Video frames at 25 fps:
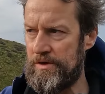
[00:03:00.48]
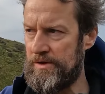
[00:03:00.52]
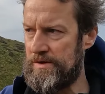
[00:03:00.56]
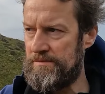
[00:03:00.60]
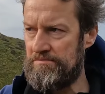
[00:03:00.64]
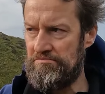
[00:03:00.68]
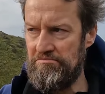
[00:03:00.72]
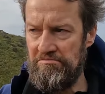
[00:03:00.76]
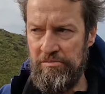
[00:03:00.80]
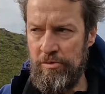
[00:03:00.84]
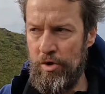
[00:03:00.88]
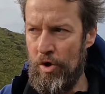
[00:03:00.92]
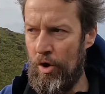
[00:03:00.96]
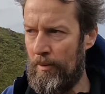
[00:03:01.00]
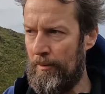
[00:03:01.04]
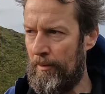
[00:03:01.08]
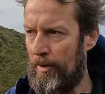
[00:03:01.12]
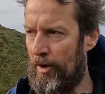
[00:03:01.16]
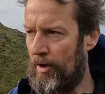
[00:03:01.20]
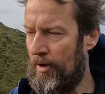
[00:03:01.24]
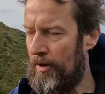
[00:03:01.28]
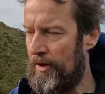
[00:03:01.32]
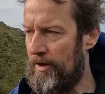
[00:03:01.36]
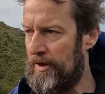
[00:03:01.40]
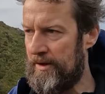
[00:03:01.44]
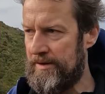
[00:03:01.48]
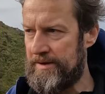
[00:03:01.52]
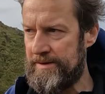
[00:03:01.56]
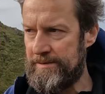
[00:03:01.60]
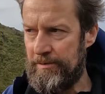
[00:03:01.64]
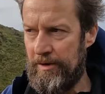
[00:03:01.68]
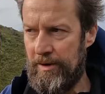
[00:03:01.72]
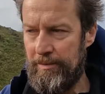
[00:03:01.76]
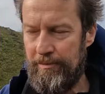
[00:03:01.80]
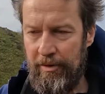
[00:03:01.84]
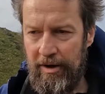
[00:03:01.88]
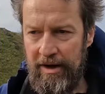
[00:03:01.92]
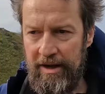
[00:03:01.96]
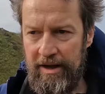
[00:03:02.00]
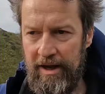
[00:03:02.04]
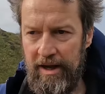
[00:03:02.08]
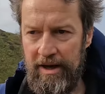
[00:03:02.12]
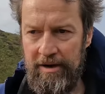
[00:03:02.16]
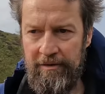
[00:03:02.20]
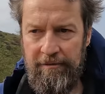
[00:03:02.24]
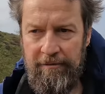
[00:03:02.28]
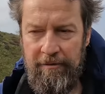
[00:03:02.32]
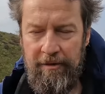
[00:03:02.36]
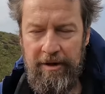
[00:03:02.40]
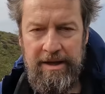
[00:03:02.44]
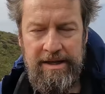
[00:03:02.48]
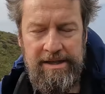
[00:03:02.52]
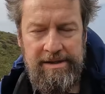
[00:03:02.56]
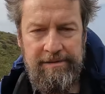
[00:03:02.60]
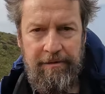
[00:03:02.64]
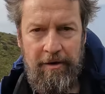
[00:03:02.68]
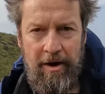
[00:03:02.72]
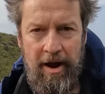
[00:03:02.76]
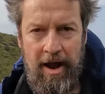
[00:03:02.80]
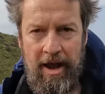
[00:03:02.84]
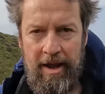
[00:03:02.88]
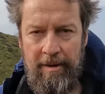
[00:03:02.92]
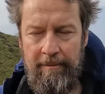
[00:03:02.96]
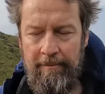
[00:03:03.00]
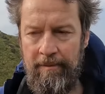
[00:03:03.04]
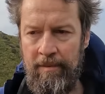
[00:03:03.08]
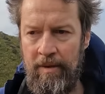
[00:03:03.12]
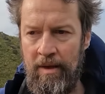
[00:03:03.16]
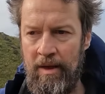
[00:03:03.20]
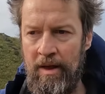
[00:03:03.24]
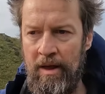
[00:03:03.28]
just normal, it's pretty kind of freeze frame.